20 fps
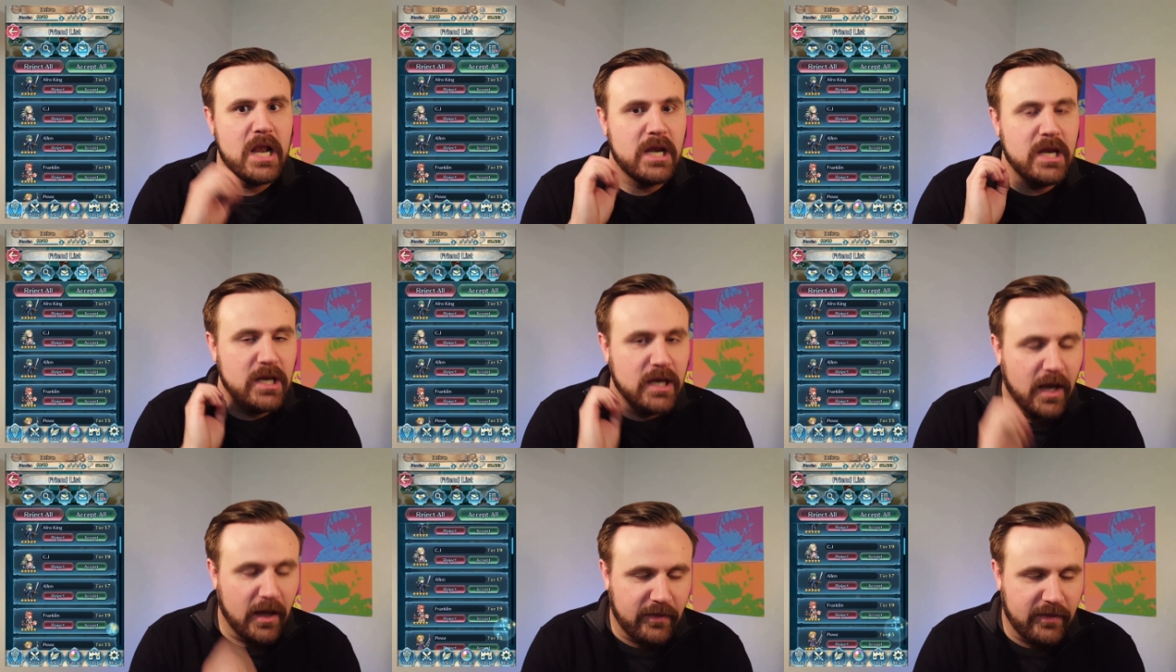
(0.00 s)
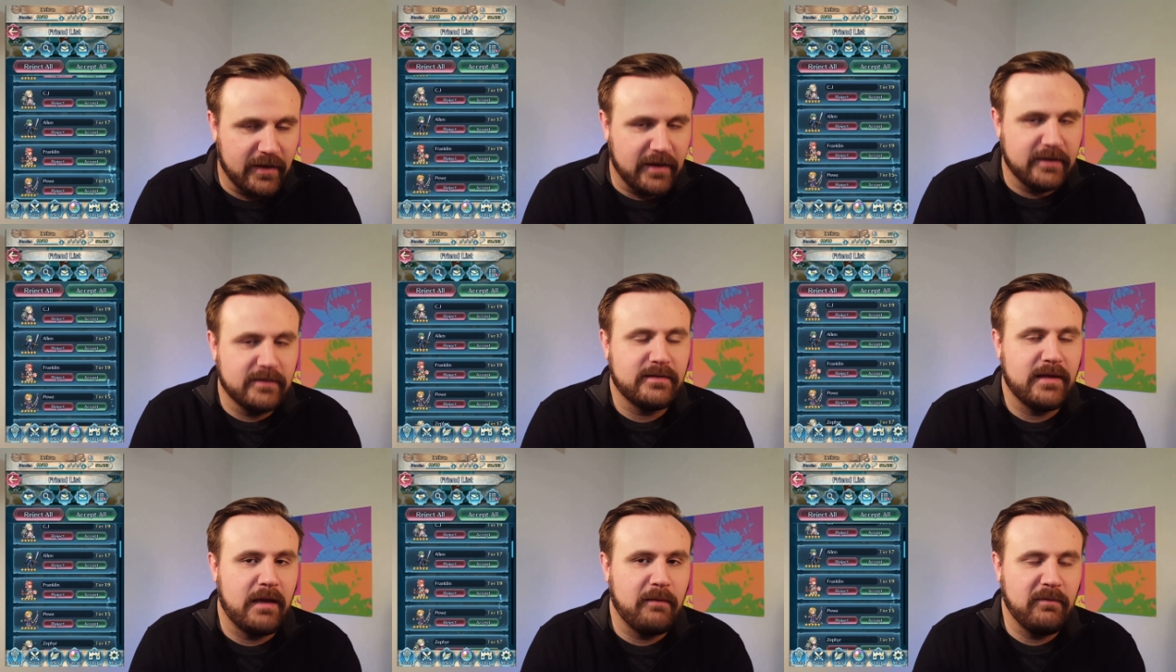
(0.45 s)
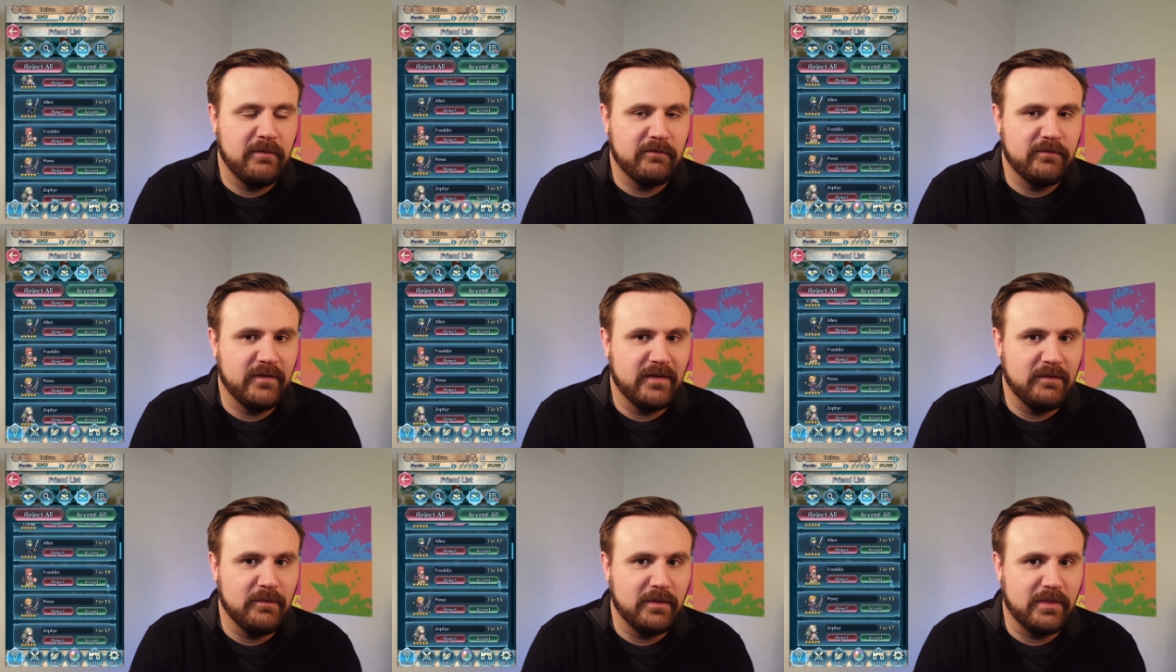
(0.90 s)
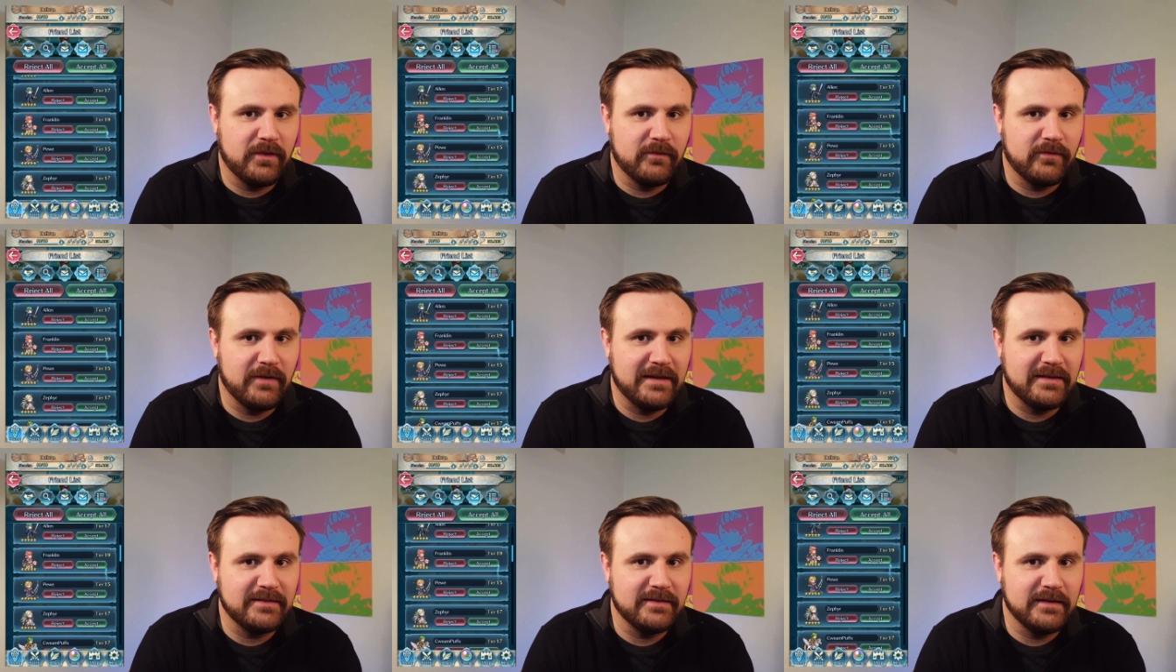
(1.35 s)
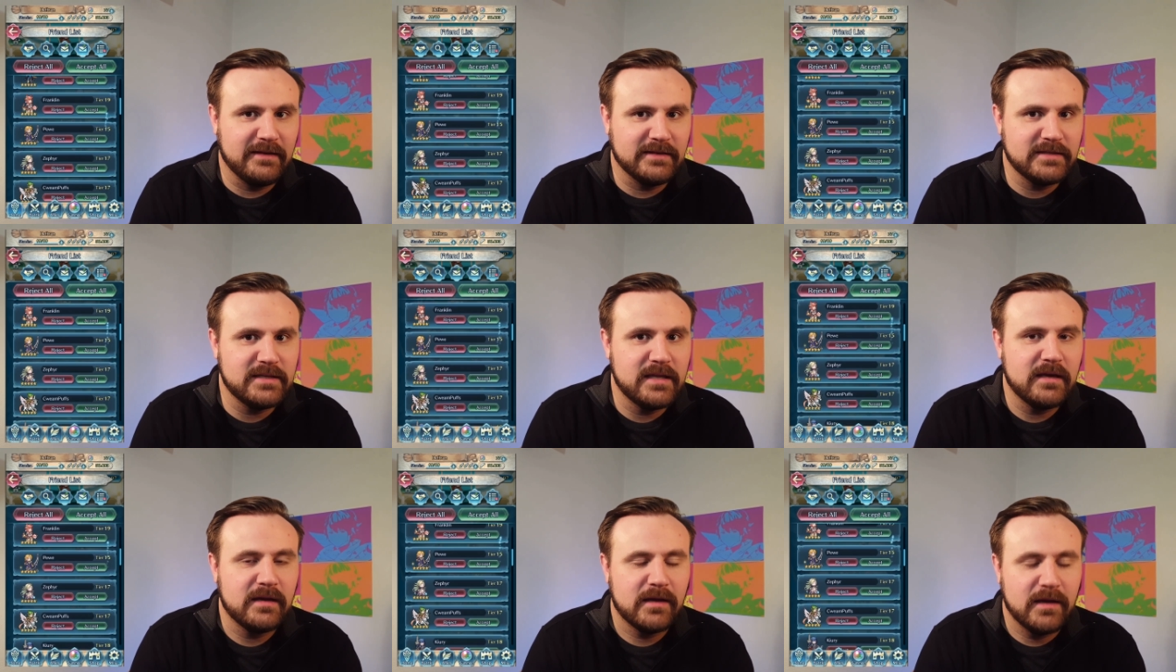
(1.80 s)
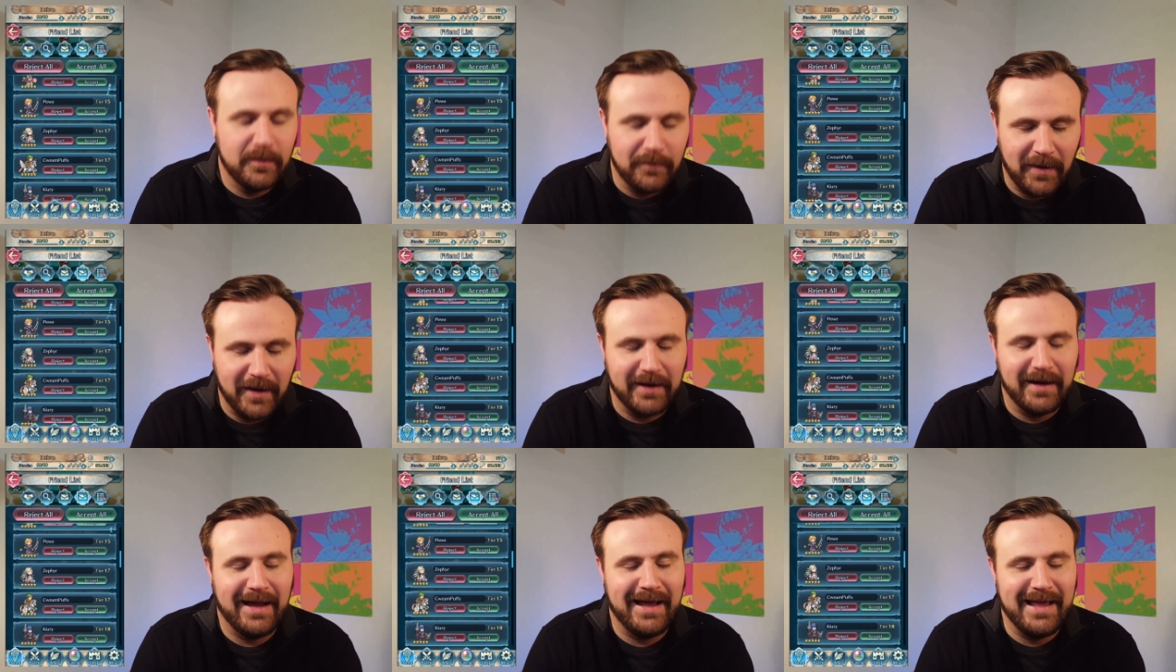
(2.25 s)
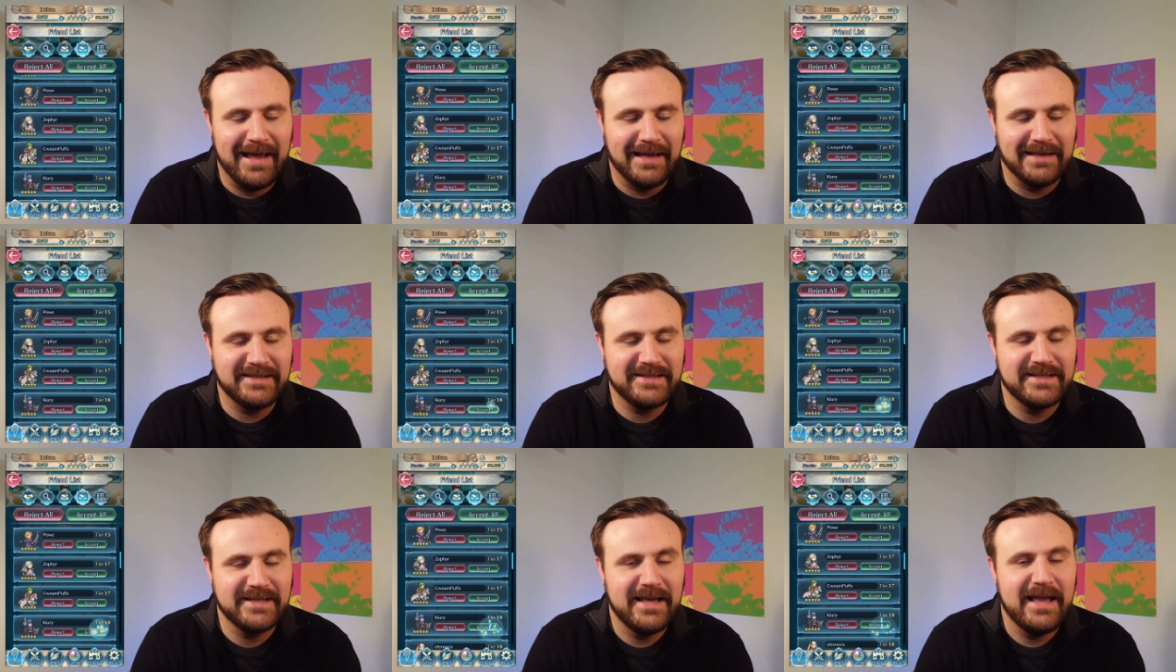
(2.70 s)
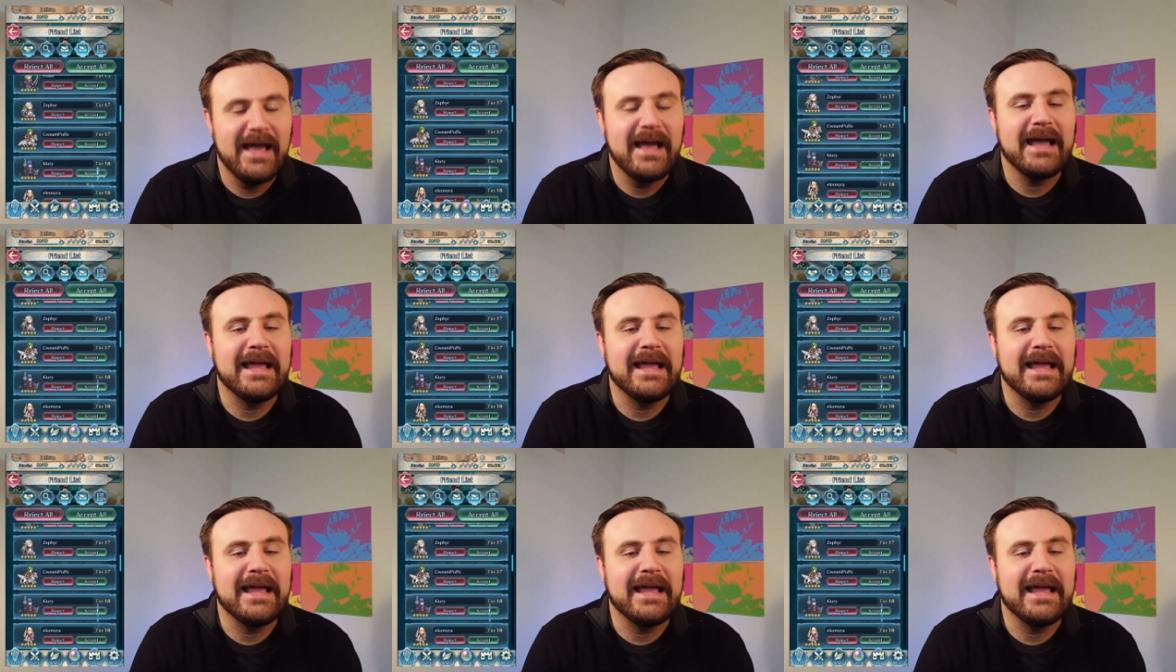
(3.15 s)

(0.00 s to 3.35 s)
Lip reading: Nothing has happened with the friends list. Come on, IS.